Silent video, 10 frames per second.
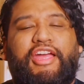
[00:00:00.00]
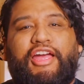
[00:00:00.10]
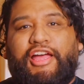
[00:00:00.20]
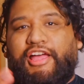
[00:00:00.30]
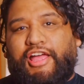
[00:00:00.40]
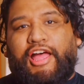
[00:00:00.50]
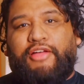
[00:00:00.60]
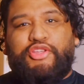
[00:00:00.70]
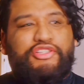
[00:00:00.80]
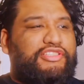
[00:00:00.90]

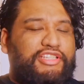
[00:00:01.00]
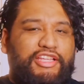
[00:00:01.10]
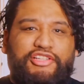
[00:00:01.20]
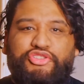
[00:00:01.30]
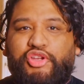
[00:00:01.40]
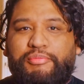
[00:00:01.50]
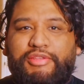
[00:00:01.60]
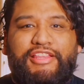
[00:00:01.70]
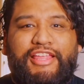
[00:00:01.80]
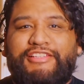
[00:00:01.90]
obviously
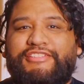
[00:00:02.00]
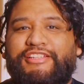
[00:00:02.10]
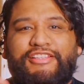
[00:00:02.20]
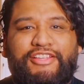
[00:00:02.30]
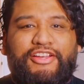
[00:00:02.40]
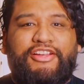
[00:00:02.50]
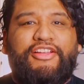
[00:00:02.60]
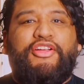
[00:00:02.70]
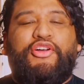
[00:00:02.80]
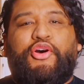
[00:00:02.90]
extremely less than the
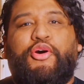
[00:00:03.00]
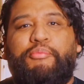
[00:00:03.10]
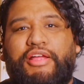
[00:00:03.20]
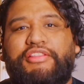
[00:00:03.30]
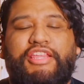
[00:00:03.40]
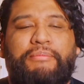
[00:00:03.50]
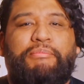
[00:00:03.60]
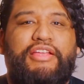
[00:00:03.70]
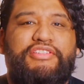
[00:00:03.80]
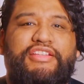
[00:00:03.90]
whole monthly
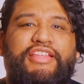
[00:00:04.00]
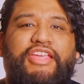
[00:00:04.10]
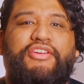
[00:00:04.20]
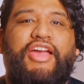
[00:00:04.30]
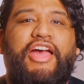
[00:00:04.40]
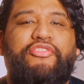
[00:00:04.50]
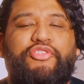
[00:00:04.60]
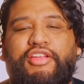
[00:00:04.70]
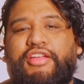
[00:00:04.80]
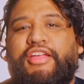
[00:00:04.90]
budget that you have,
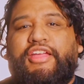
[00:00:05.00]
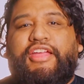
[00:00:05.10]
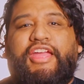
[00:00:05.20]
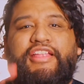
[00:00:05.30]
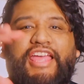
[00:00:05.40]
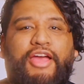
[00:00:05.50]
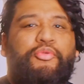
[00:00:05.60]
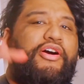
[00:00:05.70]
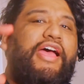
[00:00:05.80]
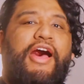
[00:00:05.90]
and that
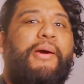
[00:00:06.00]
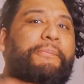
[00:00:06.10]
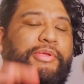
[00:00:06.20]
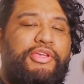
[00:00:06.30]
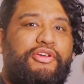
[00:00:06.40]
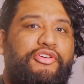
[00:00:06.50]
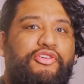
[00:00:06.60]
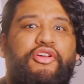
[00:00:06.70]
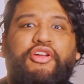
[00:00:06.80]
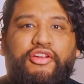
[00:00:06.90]
will help
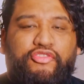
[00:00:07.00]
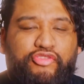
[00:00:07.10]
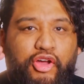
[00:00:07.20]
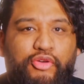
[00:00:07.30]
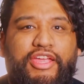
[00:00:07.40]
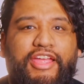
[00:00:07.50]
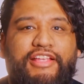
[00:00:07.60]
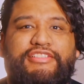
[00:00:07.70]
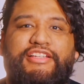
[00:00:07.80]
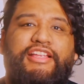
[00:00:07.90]
you
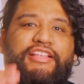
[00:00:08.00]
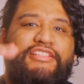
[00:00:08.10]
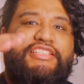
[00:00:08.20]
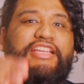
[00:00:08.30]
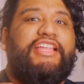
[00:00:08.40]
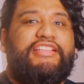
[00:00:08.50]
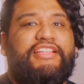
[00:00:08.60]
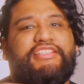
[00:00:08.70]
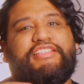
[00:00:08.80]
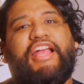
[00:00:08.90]
focus and see that
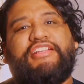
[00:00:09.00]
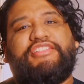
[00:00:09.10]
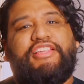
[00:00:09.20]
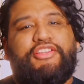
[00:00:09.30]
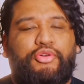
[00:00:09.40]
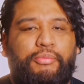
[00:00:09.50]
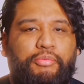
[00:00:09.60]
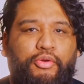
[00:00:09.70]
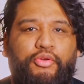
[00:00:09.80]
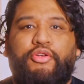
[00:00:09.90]
this is actually
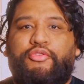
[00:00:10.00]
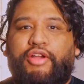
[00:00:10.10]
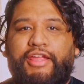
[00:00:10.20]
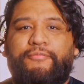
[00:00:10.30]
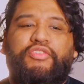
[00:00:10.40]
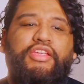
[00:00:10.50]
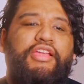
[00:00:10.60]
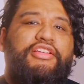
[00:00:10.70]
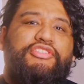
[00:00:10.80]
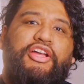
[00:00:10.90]
doable, right?
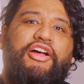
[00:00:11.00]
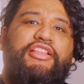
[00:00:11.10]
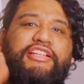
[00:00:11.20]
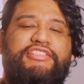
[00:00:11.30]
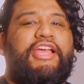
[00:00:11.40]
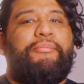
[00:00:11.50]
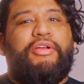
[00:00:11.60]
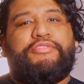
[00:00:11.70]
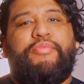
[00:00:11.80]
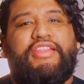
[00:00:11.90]
So let's see how
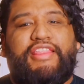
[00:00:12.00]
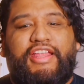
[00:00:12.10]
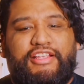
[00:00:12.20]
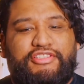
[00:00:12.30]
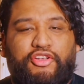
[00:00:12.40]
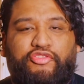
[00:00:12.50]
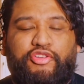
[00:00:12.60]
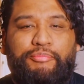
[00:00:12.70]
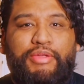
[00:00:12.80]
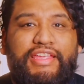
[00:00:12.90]
much money that is. So for
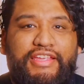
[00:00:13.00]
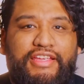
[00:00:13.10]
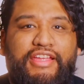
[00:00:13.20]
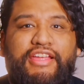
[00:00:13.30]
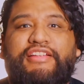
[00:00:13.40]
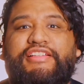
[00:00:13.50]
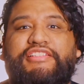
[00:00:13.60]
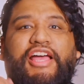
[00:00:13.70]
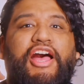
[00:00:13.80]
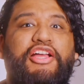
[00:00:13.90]
me,
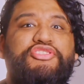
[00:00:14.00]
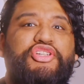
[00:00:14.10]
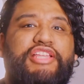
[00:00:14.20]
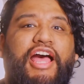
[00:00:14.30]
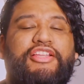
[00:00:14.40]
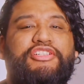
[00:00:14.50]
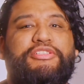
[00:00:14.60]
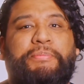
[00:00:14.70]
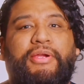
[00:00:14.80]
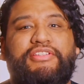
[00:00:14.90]
that's
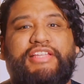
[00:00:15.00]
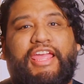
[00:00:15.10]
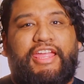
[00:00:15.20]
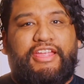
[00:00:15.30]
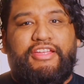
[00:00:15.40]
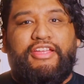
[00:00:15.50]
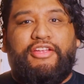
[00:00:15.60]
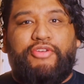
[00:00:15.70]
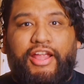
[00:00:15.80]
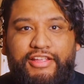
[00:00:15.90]
$100 per day,
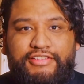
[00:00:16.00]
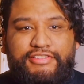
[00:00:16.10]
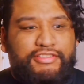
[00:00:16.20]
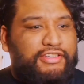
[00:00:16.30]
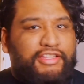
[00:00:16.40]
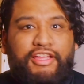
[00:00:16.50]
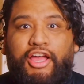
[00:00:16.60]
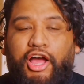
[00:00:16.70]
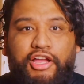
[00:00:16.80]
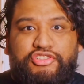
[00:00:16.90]
right?
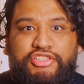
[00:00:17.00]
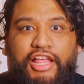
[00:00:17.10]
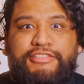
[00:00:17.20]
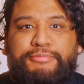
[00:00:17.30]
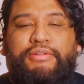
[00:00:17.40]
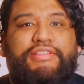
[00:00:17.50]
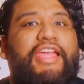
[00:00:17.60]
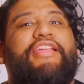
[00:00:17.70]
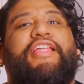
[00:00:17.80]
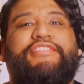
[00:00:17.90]
$100 per
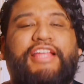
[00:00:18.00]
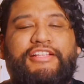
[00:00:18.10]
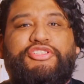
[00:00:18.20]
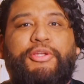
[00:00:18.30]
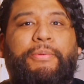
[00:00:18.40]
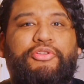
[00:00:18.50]
day, like that's super